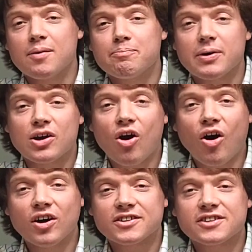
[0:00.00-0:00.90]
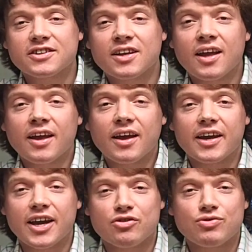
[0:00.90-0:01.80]
because
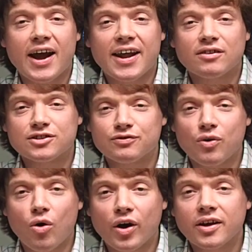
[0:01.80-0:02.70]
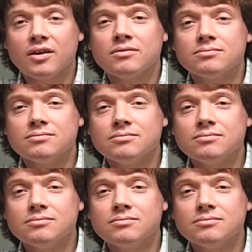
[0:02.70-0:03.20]
it ran out of oil,